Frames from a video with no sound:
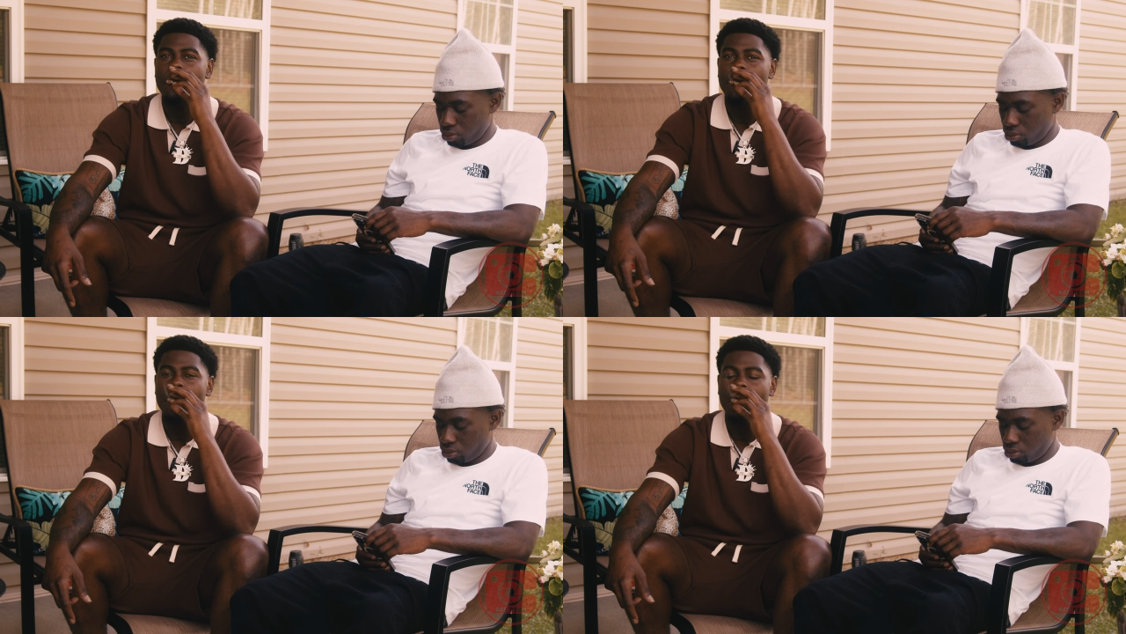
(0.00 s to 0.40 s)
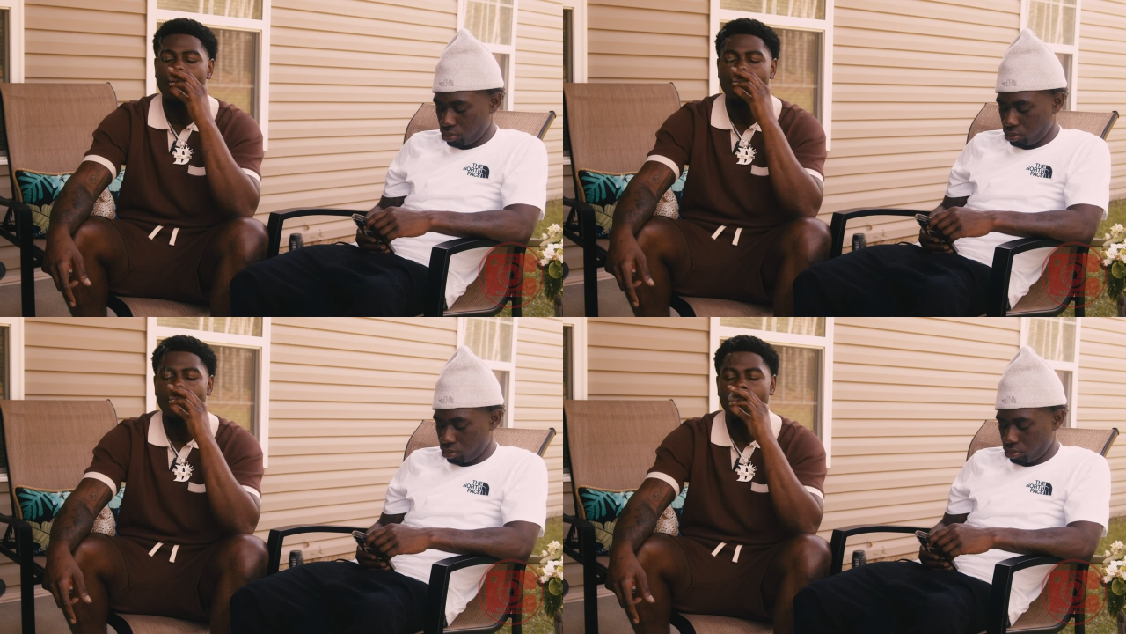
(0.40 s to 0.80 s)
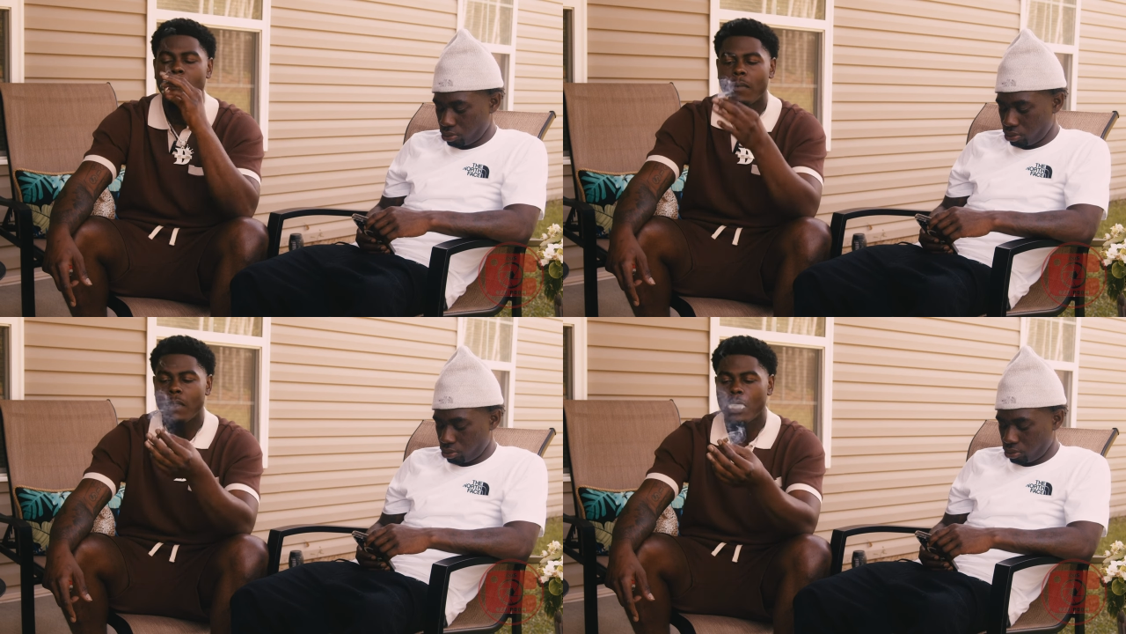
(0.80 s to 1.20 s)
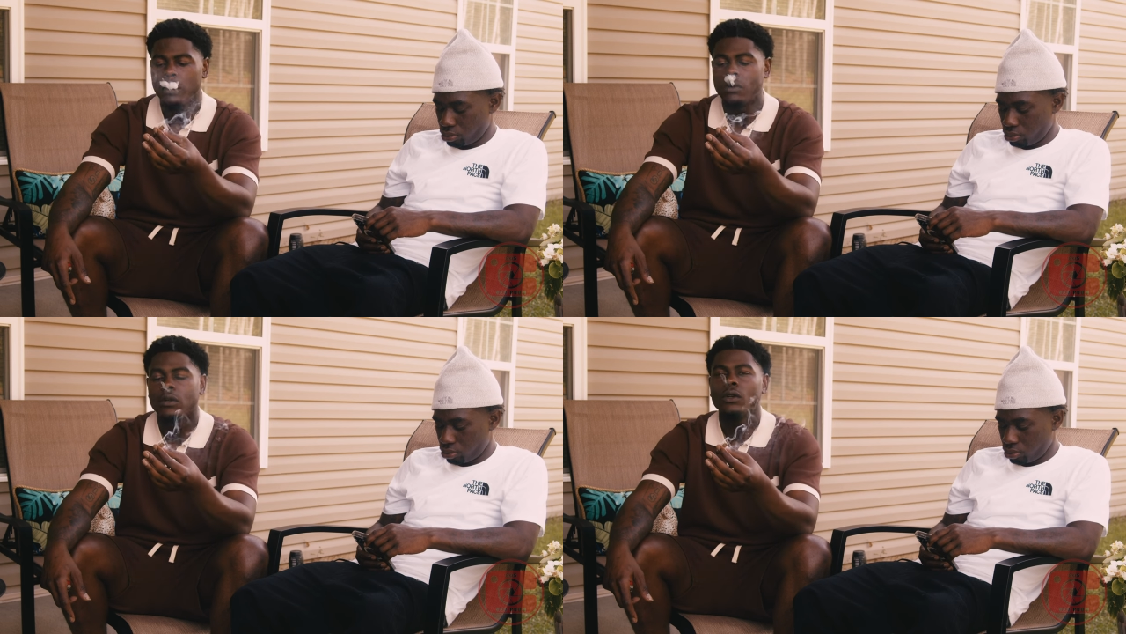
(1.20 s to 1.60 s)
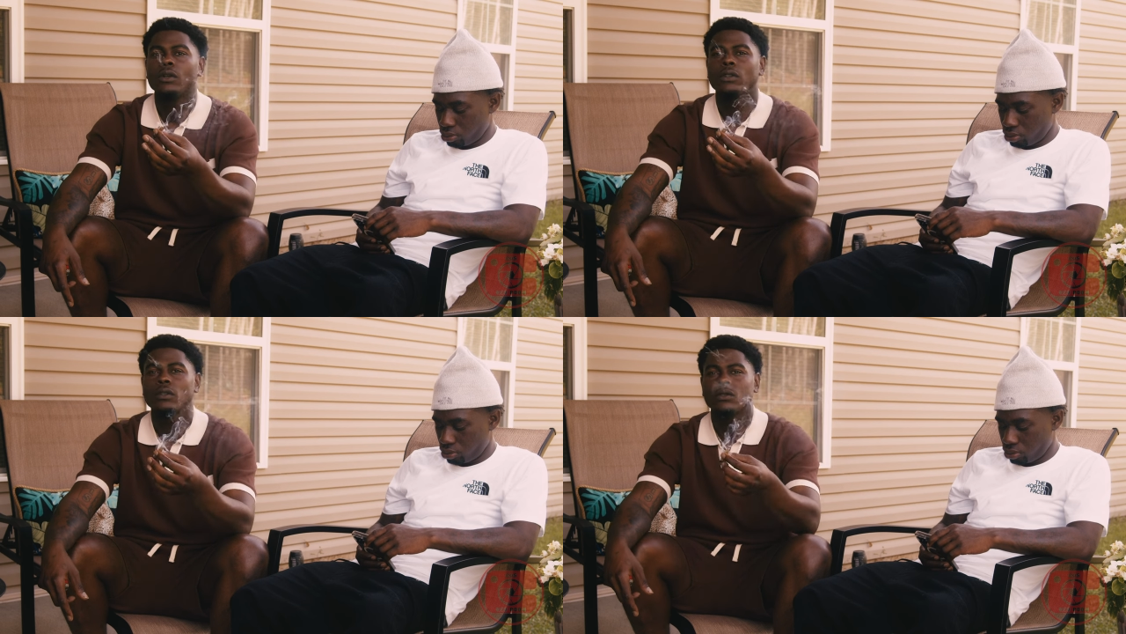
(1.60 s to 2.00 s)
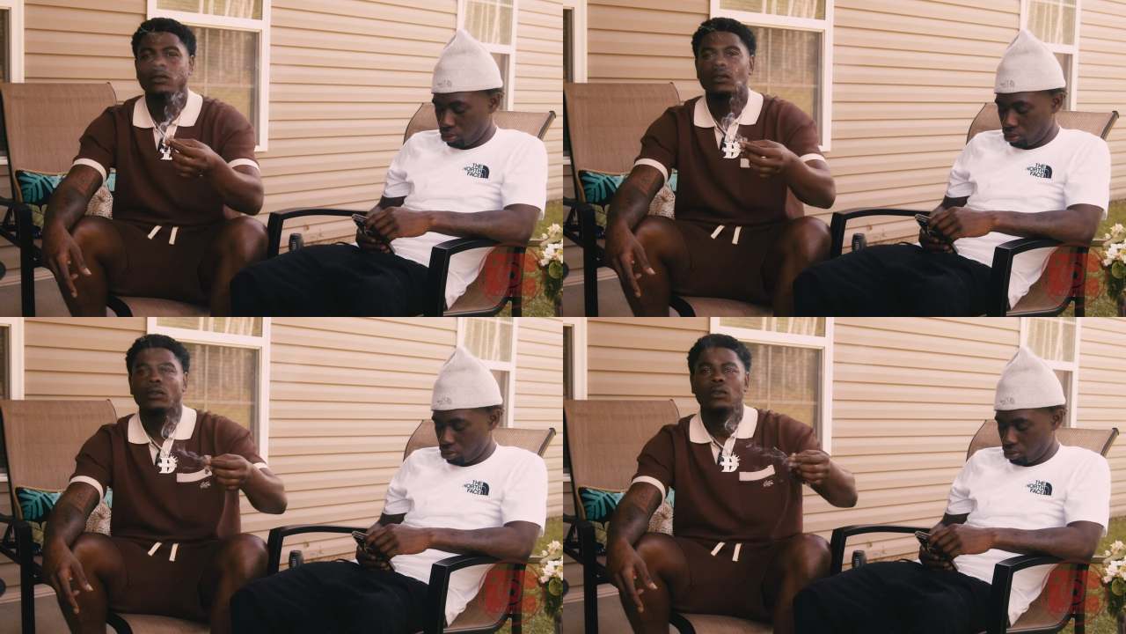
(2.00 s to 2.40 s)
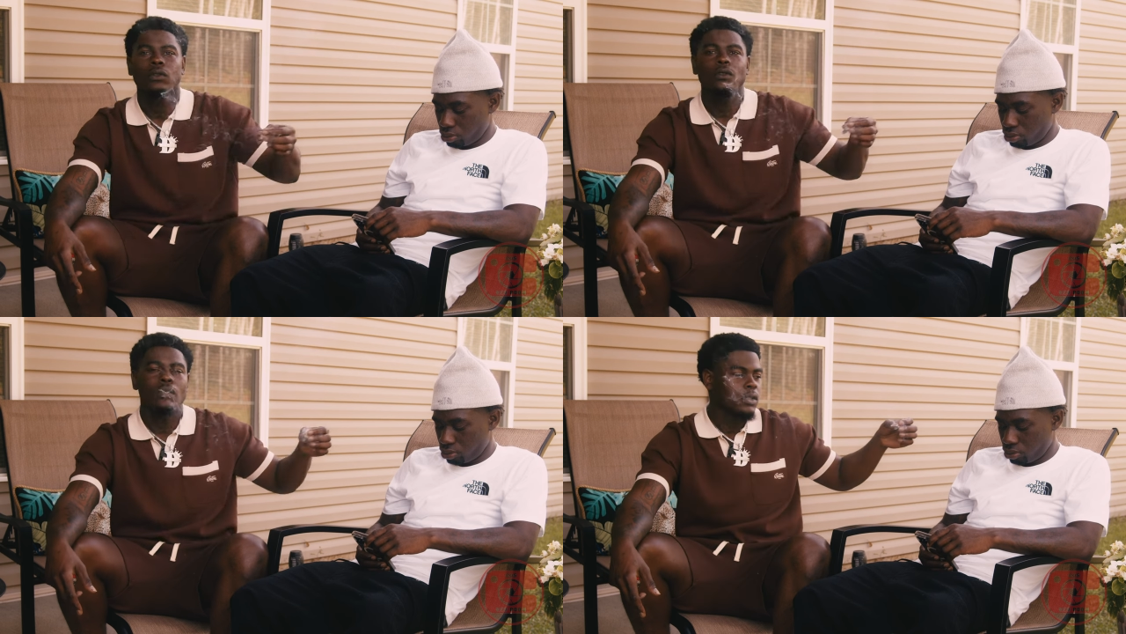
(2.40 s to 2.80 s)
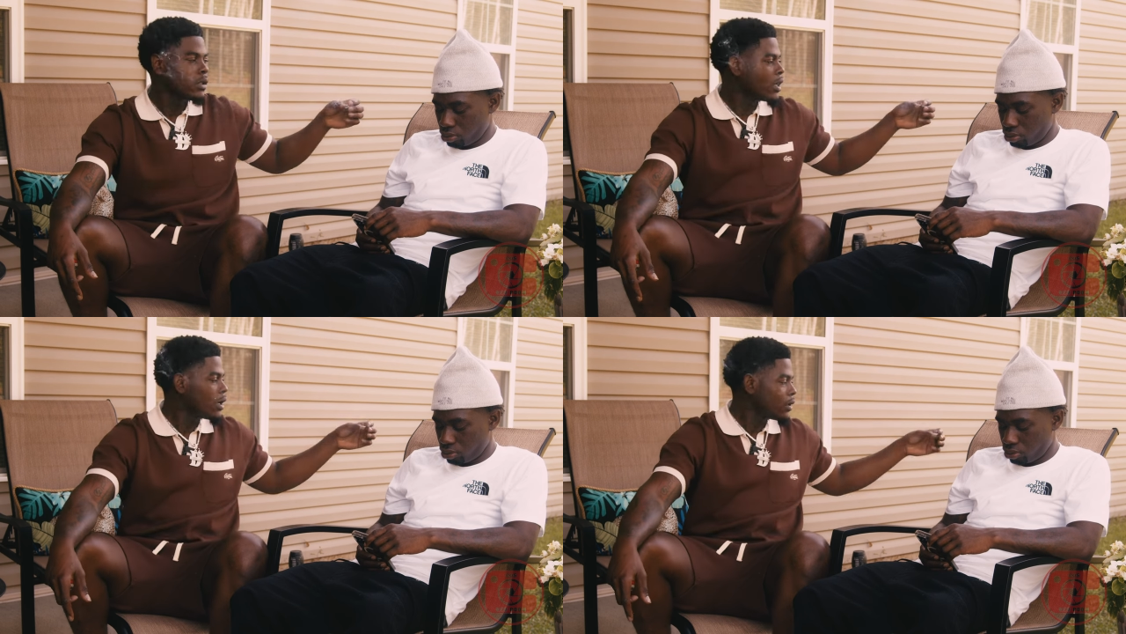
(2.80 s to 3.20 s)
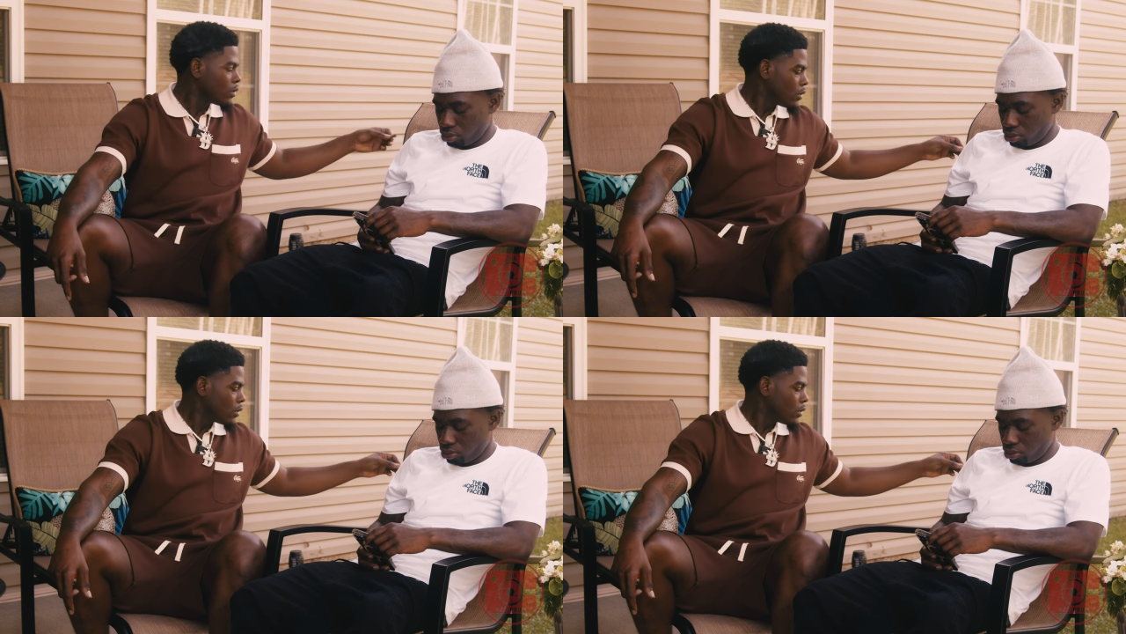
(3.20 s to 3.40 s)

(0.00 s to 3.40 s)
Speaker 1: just look at you and be like, eh. Yeah.